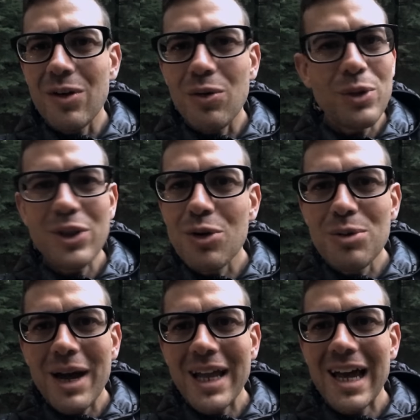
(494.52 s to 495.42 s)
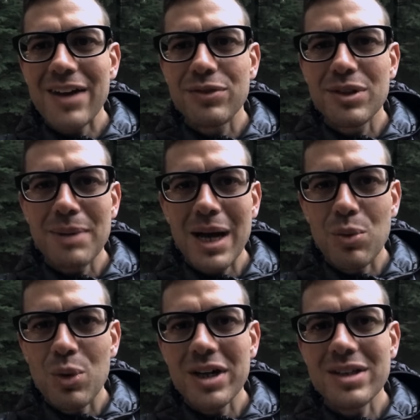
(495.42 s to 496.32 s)
with all my life, with my
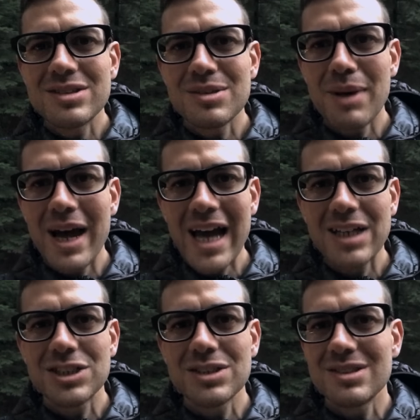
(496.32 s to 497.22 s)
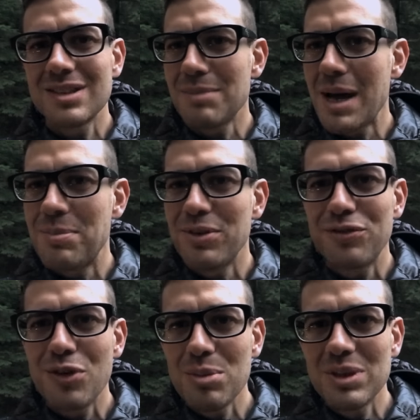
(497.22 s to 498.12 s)
words and my actions and my
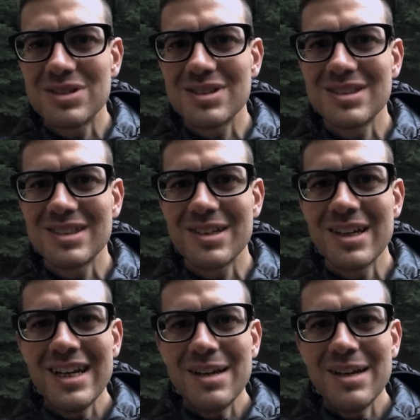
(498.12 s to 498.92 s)
performances and